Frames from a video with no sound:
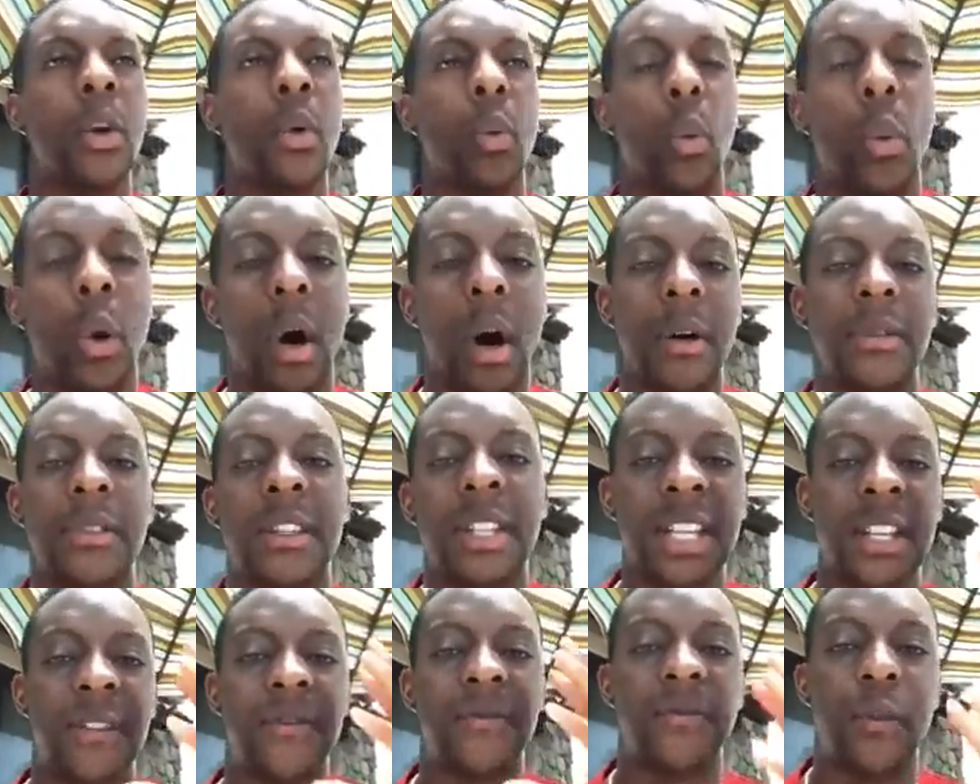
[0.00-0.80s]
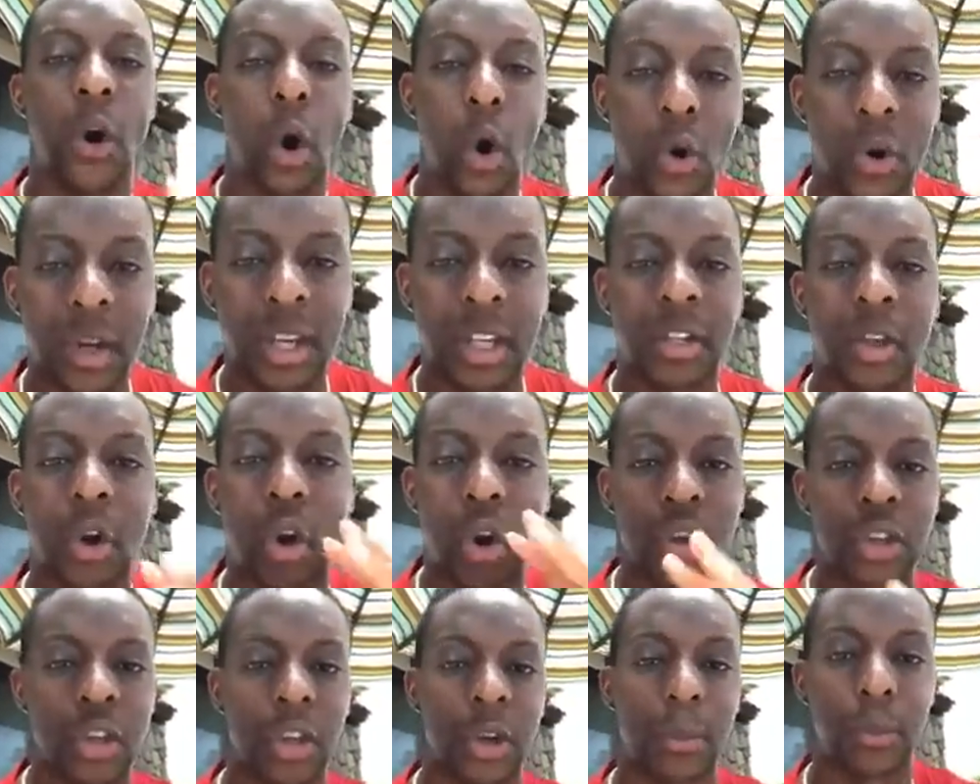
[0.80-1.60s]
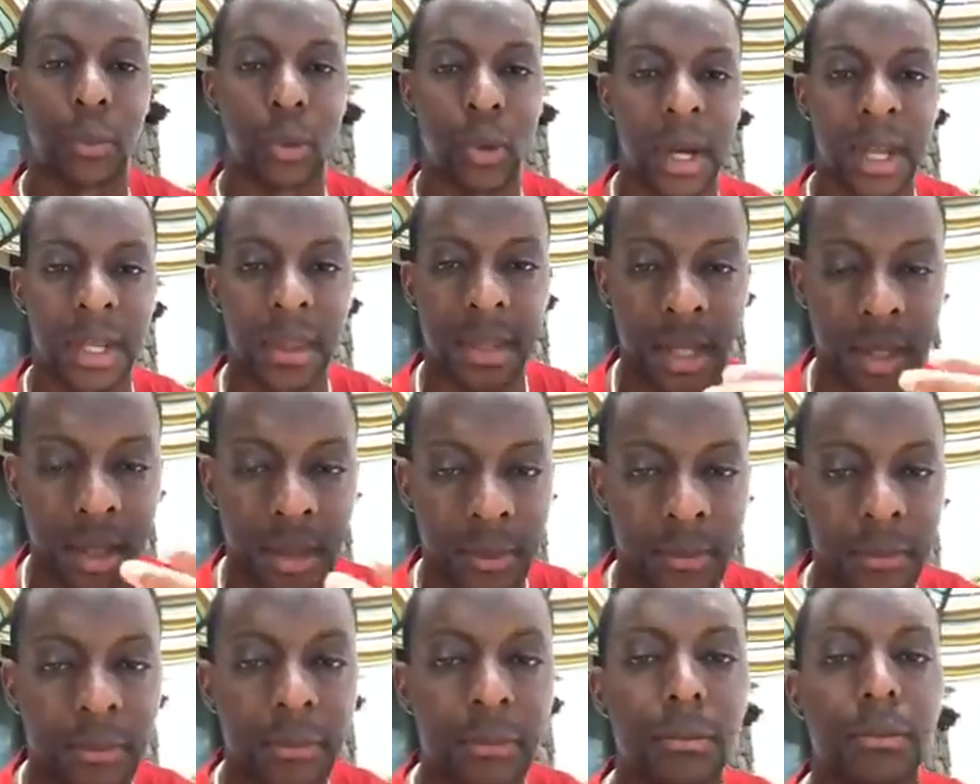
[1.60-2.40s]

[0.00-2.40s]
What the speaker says: Well, just focus on your breathing.